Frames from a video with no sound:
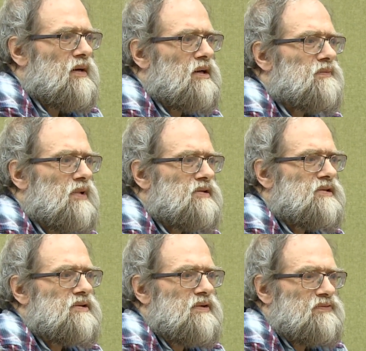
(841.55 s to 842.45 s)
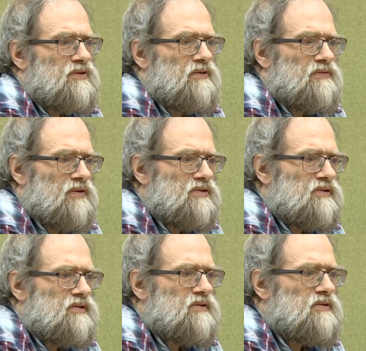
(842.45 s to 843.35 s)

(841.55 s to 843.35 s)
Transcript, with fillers: it mentions the four functions in